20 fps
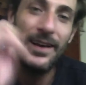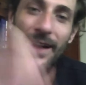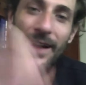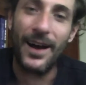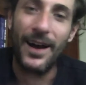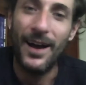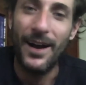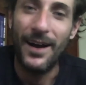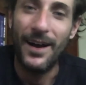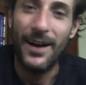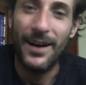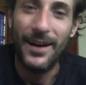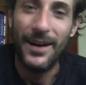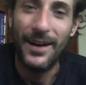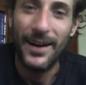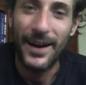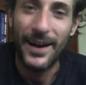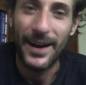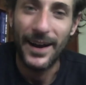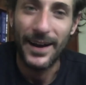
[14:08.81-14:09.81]

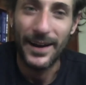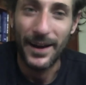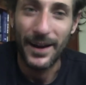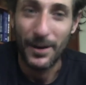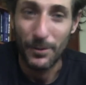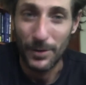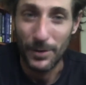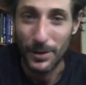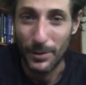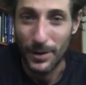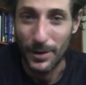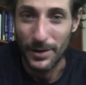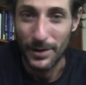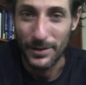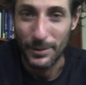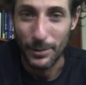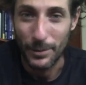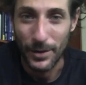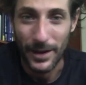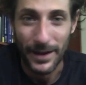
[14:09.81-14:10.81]
And I really wanted to
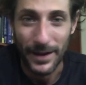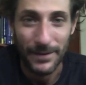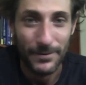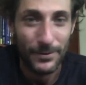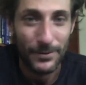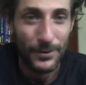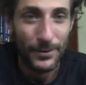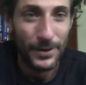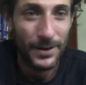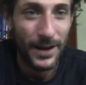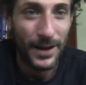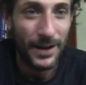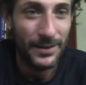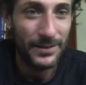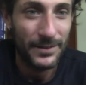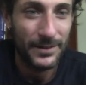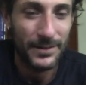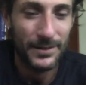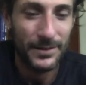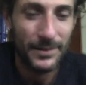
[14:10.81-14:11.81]
play for you
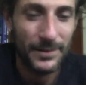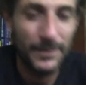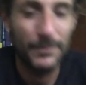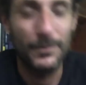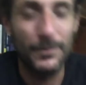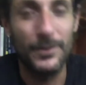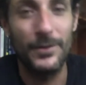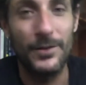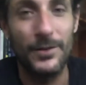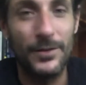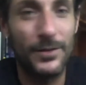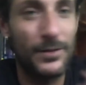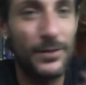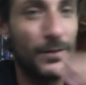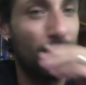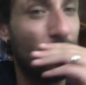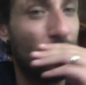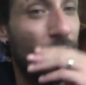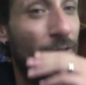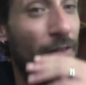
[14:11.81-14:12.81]
guys. Let me just
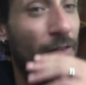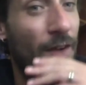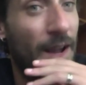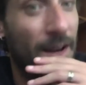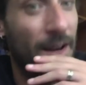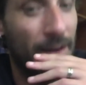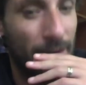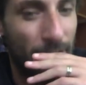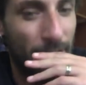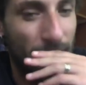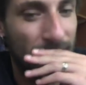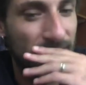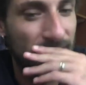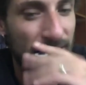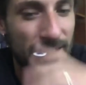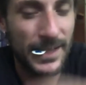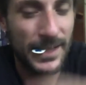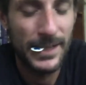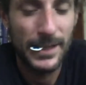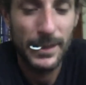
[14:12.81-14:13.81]
find
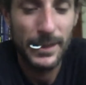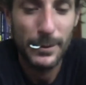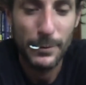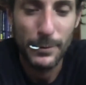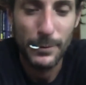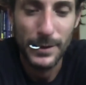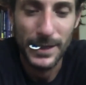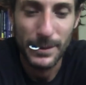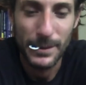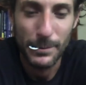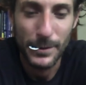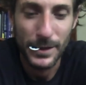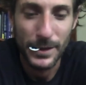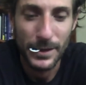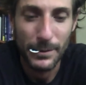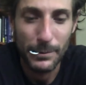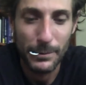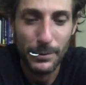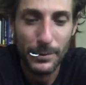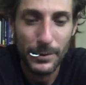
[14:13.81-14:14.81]
what I'm looking
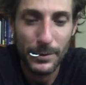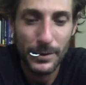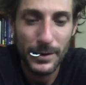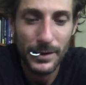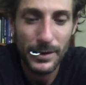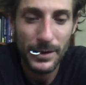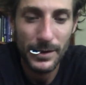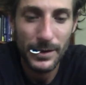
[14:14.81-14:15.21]
for.